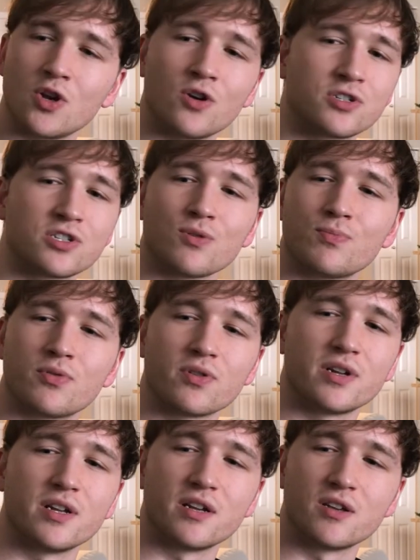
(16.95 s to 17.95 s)
You're so
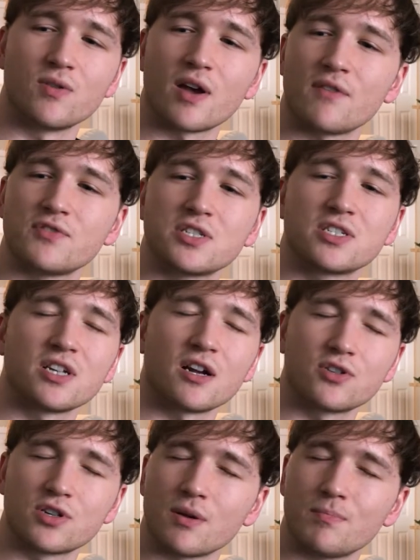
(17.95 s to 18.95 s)
pretty and you have
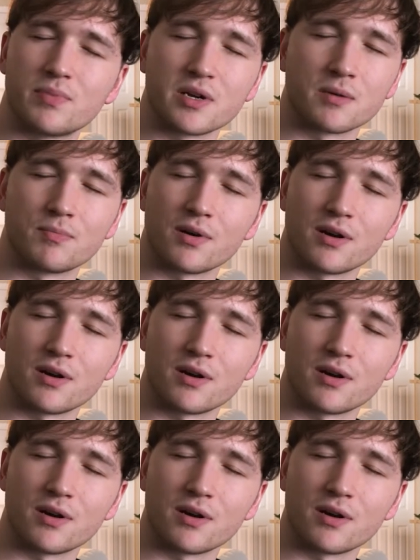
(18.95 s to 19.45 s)
such a big